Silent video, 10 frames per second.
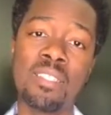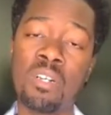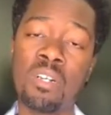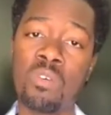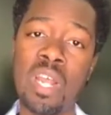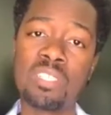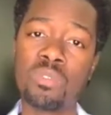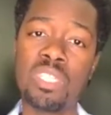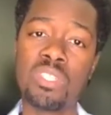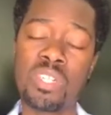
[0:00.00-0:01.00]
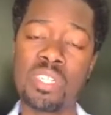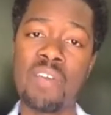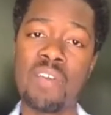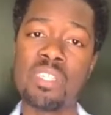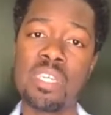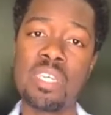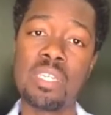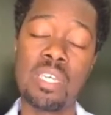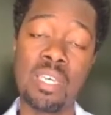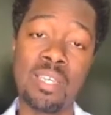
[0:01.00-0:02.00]
Congressional District seventeen
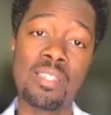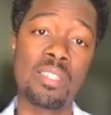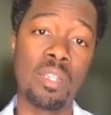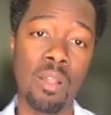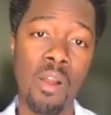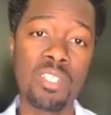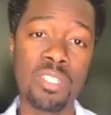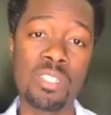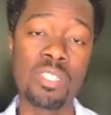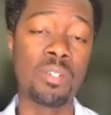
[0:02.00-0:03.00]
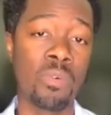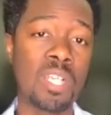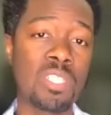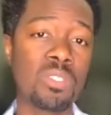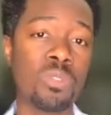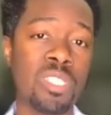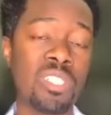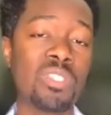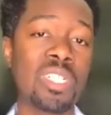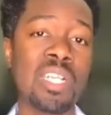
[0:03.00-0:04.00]
is the largest congressional
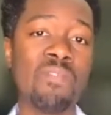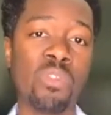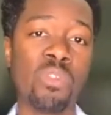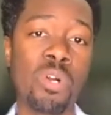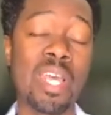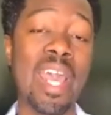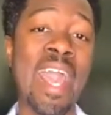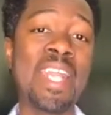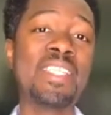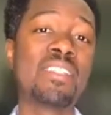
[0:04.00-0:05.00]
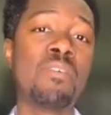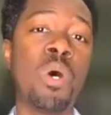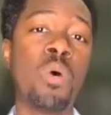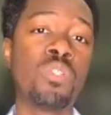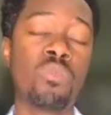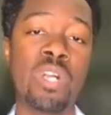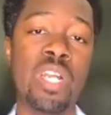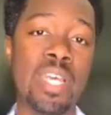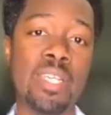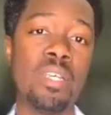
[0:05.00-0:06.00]
district in Florida, and it's the most
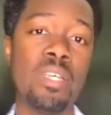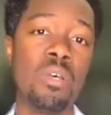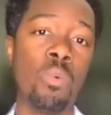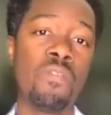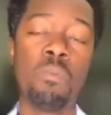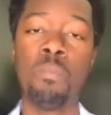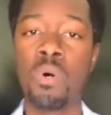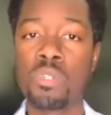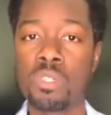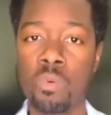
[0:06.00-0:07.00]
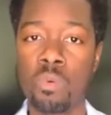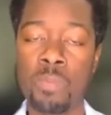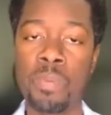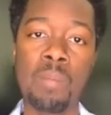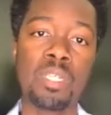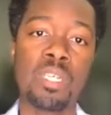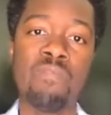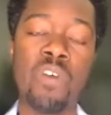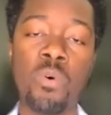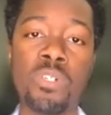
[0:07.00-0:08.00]
red, with the most Republican
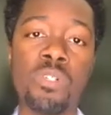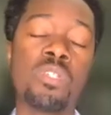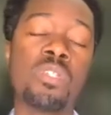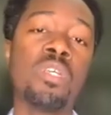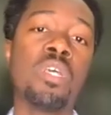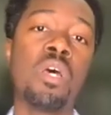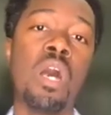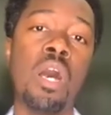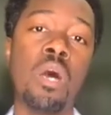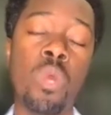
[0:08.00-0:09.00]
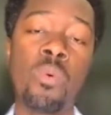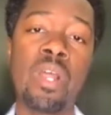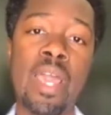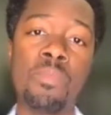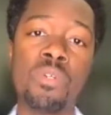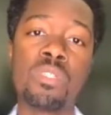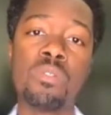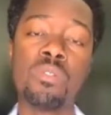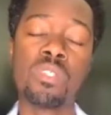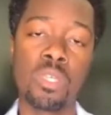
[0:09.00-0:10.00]
voters. Uh, we were able to
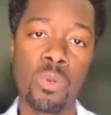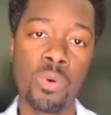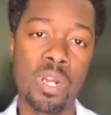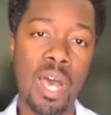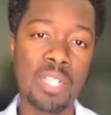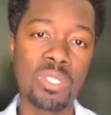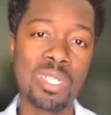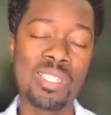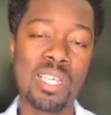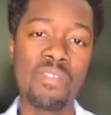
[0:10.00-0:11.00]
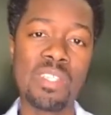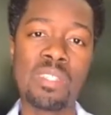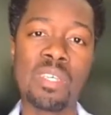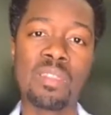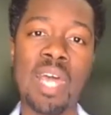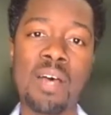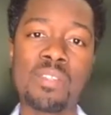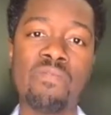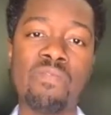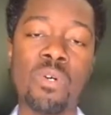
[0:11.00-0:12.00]
secure one hundred seventeen
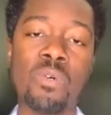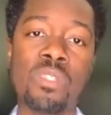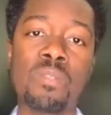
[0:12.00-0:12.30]
thousand votes